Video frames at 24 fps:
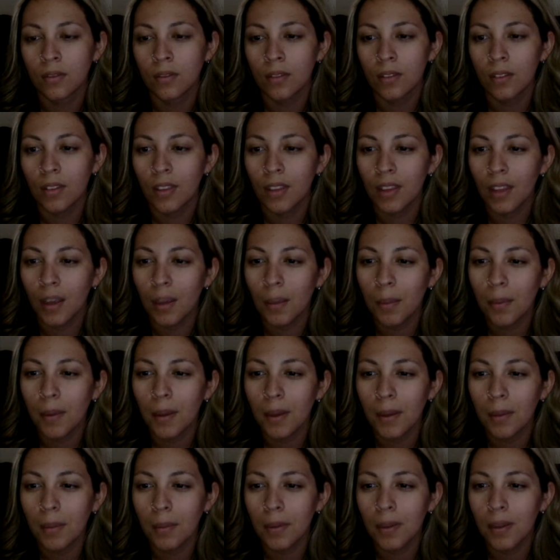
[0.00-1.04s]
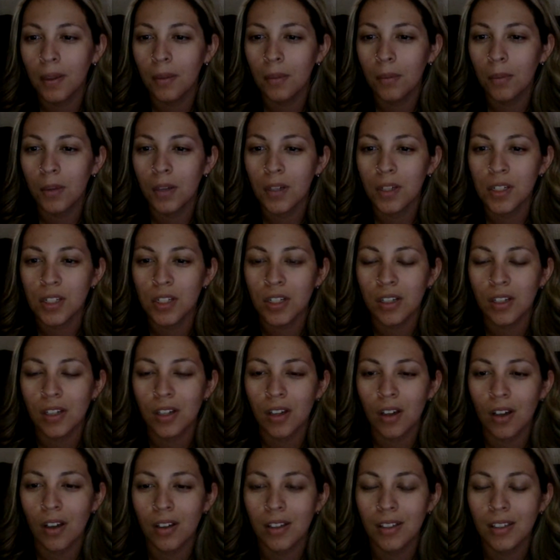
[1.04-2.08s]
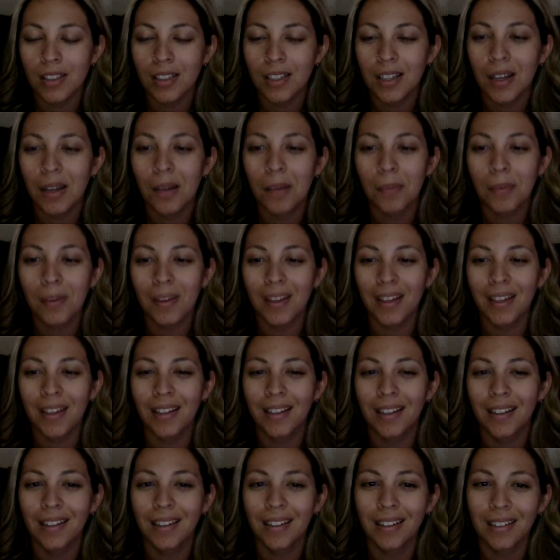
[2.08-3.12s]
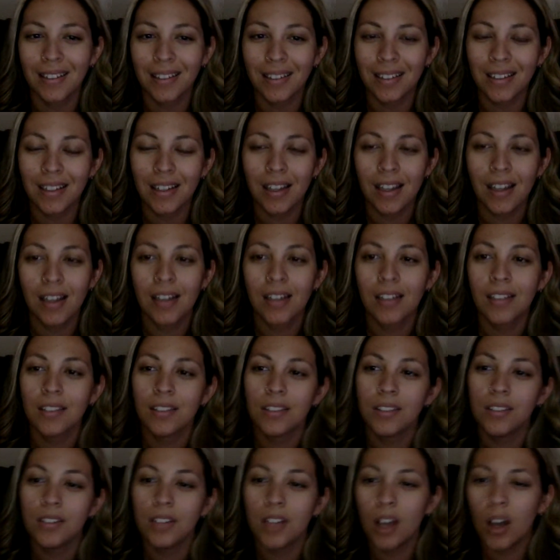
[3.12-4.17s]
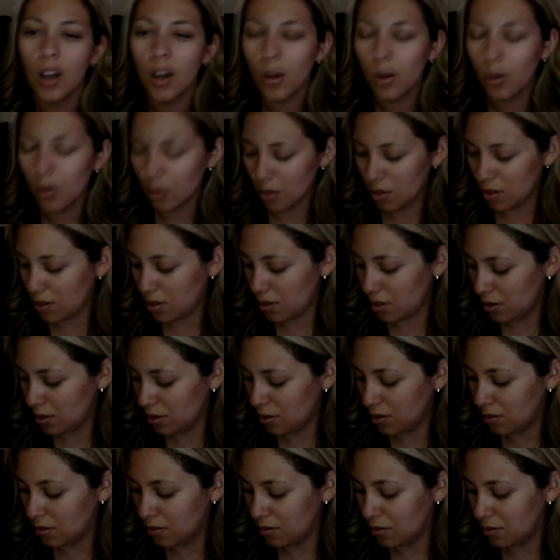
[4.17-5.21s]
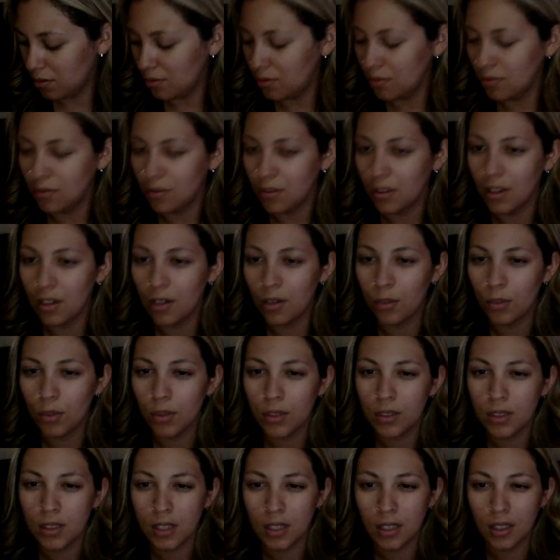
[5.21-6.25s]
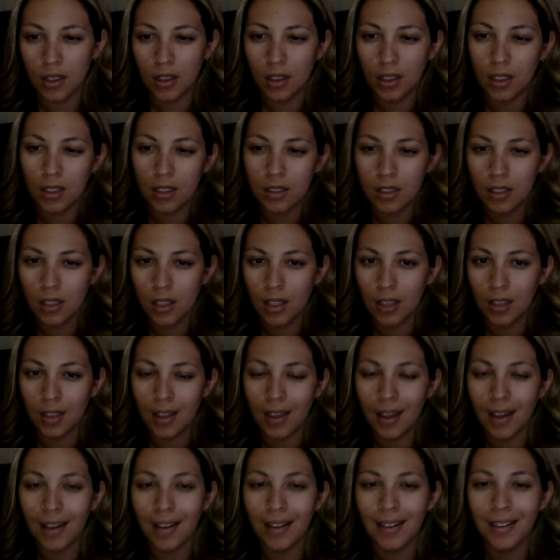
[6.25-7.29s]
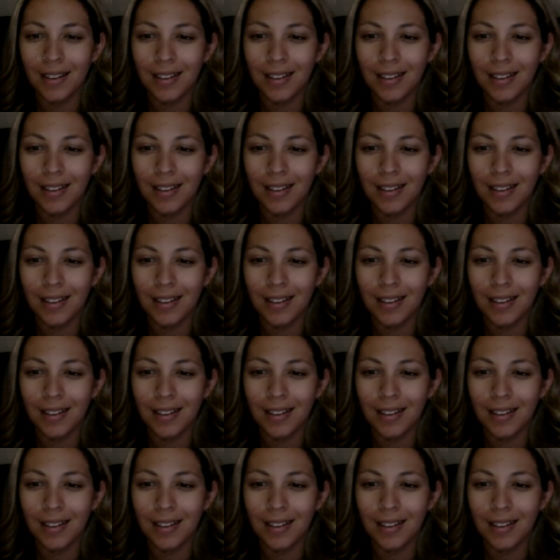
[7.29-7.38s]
That might mean martial law is coming. No, I don't predict things like that.